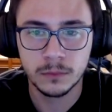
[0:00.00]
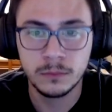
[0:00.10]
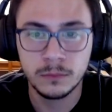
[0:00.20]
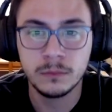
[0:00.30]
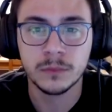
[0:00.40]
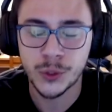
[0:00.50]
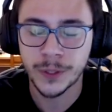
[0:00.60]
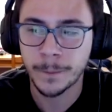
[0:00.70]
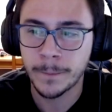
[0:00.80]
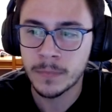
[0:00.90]

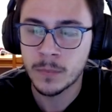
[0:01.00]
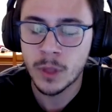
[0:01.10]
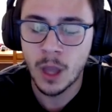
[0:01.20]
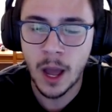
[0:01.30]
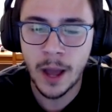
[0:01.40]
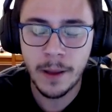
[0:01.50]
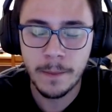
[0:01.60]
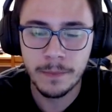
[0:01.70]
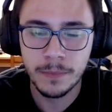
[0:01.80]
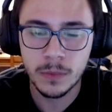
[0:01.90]

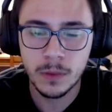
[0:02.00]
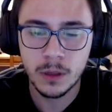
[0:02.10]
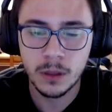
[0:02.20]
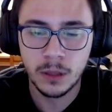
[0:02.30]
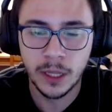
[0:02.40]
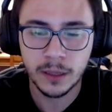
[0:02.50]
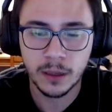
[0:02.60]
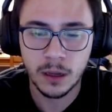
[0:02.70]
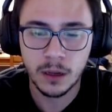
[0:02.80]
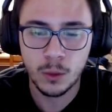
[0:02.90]
Mm-hmm. Like
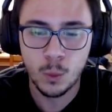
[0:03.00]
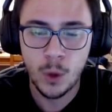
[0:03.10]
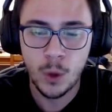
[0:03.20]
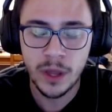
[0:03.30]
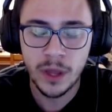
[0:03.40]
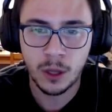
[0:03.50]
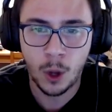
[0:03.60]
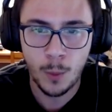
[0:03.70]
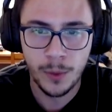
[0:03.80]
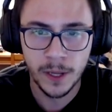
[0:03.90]
with
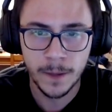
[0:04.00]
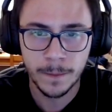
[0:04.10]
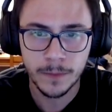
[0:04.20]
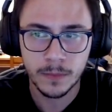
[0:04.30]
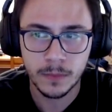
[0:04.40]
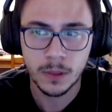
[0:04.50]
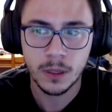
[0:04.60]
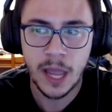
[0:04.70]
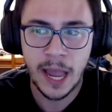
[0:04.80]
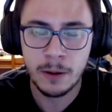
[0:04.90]
Kobe
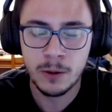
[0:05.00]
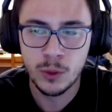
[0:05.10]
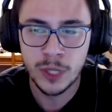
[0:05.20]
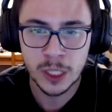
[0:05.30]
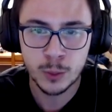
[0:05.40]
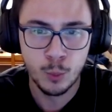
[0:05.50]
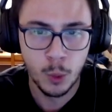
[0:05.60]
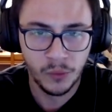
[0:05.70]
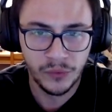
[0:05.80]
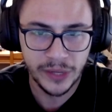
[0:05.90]
and this
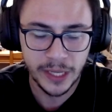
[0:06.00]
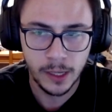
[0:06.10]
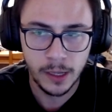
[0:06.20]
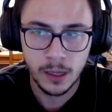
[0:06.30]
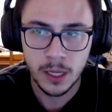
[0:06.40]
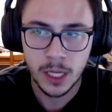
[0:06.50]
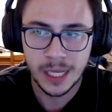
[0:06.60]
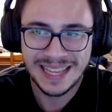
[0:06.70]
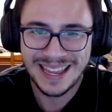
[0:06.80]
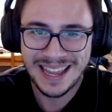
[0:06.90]
movie,
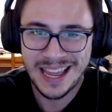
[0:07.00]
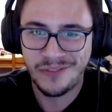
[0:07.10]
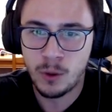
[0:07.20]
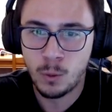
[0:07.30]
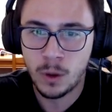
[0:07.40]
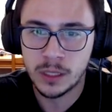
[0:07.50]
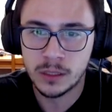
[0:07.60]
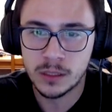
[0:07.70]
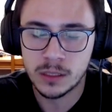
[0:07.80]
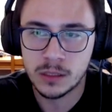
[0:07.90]
if it
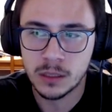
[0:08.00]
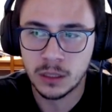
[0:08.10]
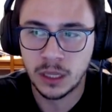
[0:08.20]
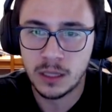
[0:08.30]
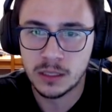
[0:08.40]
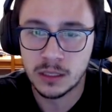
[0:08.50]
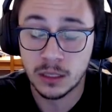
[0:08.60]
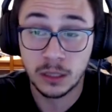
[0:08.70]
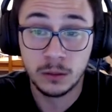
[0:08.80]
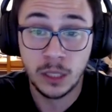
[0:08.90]
was let's
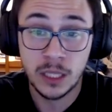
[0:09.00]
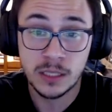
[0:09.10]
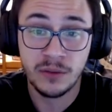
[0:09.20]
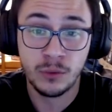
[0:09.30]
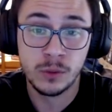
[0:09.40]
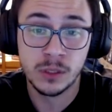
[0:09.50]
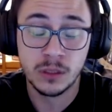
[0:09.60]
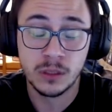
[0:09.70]
say if it was